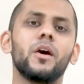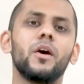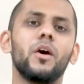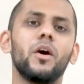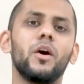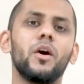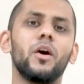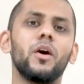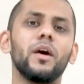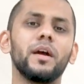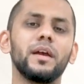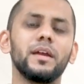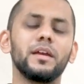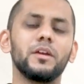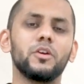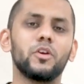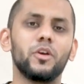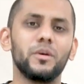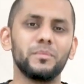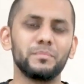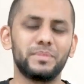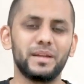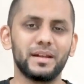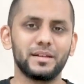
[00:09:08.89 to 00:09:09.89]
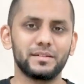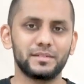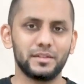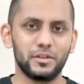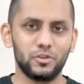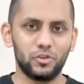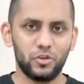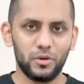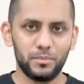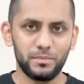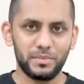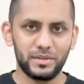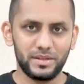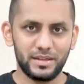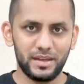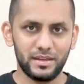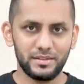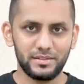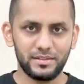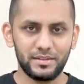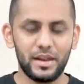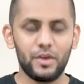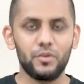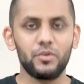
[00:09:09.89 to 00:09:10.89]
are a complex and
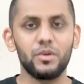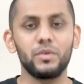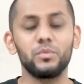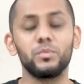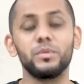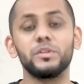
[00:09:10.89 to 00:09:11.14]
complicated area